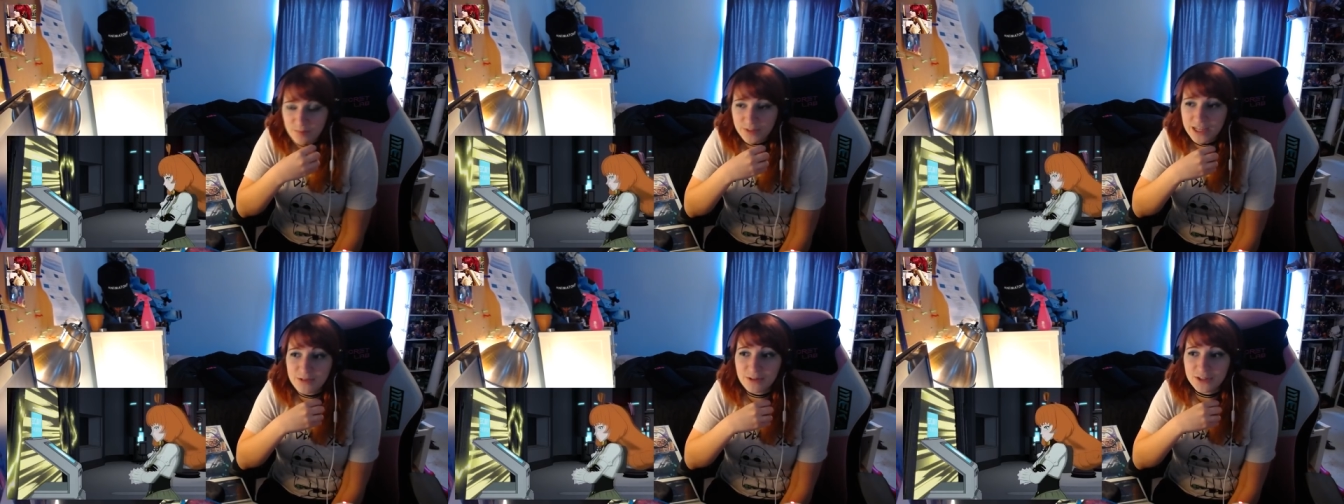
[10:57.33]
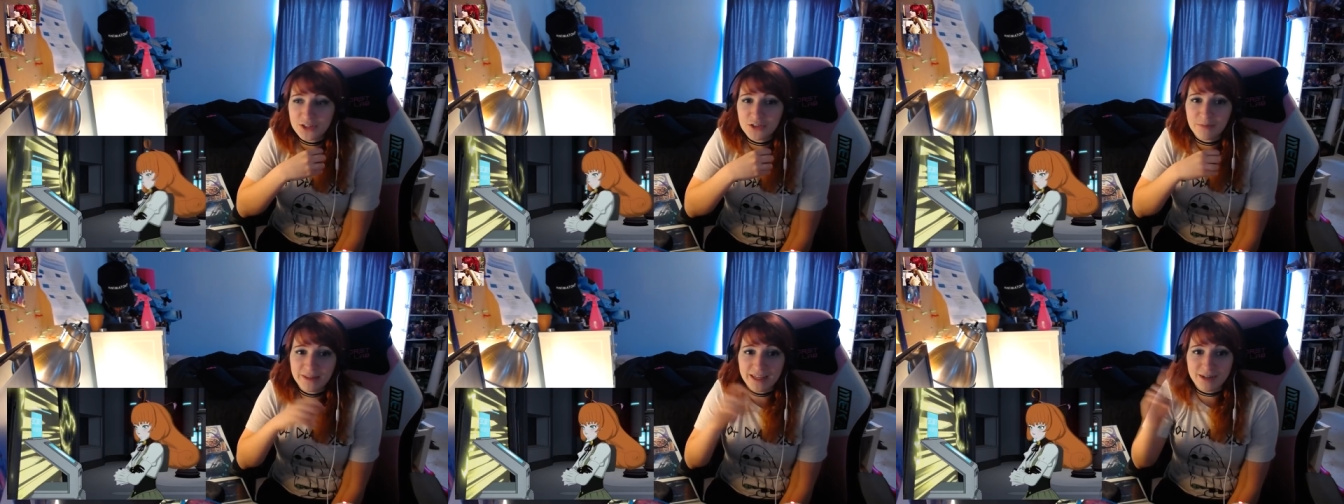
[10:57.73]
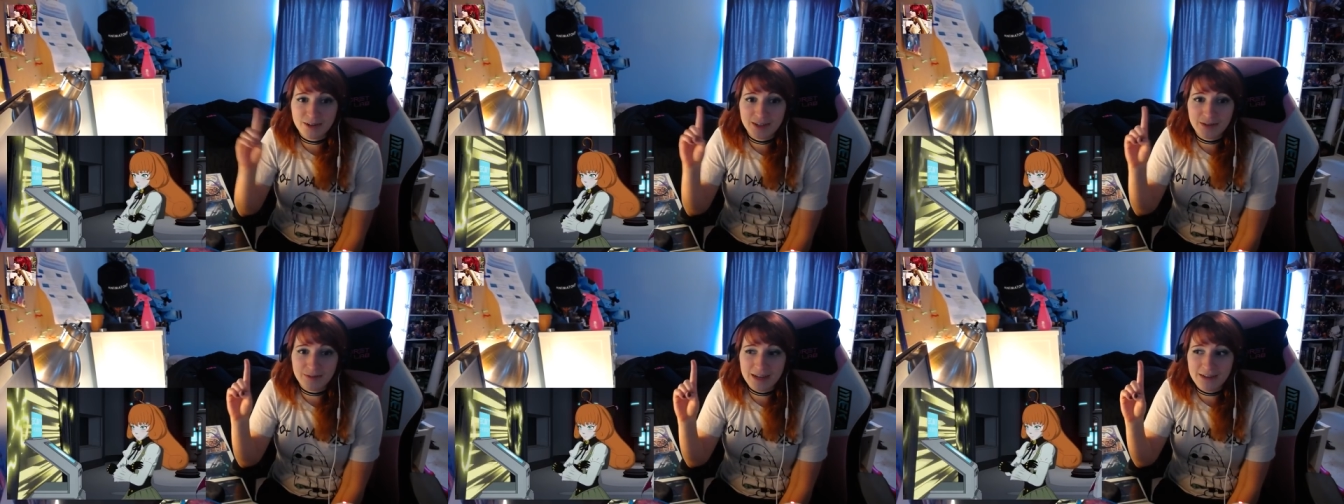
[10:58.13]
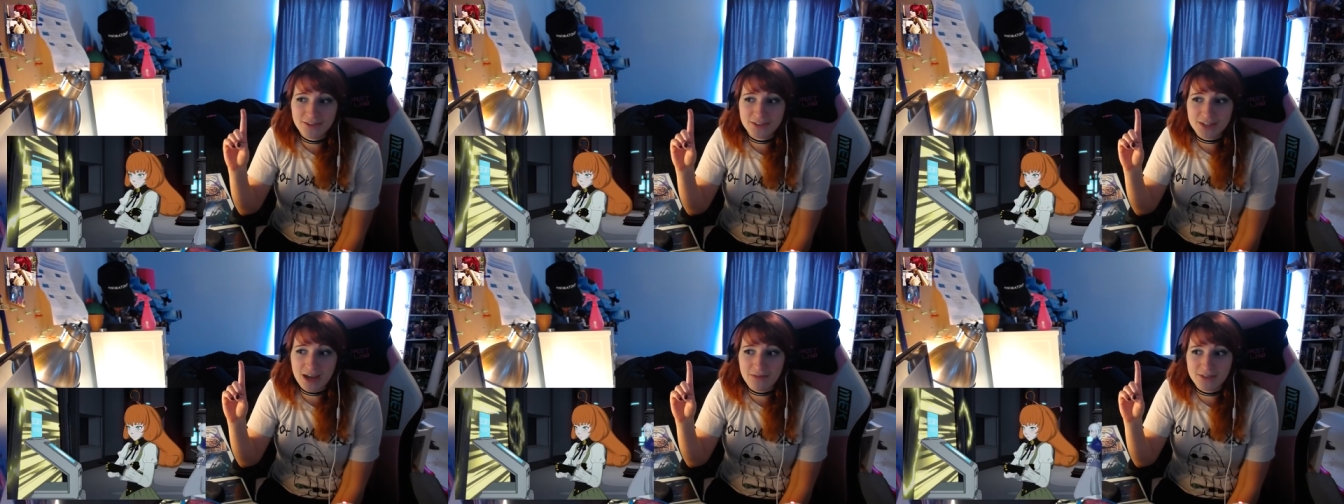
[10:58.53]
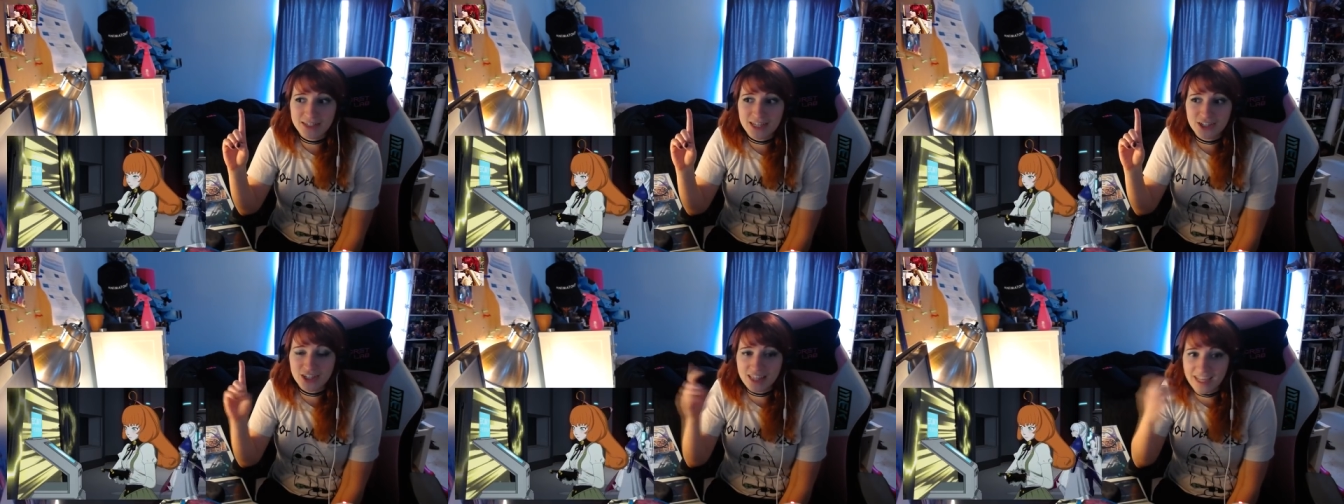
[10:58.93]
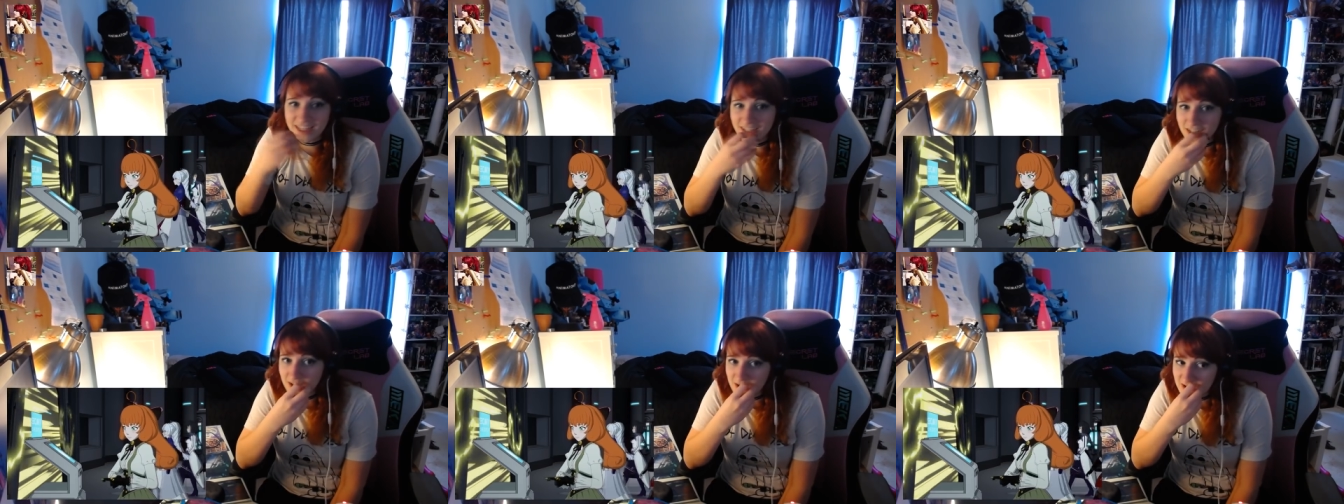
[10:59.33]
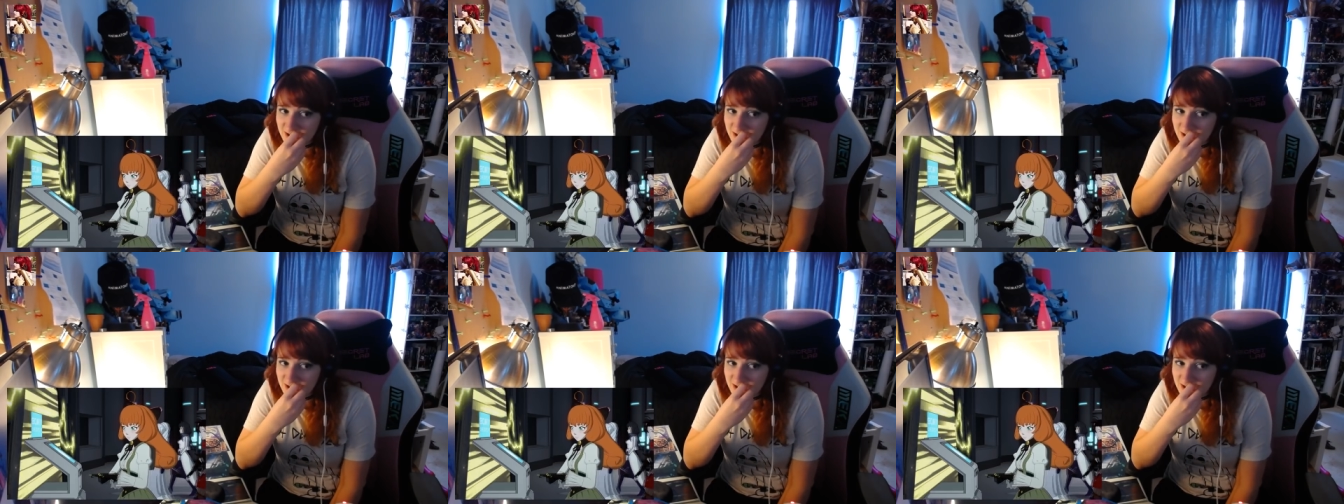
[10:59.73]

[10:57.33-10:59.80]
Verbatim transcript: Blake really do be like, can we have this conversation later?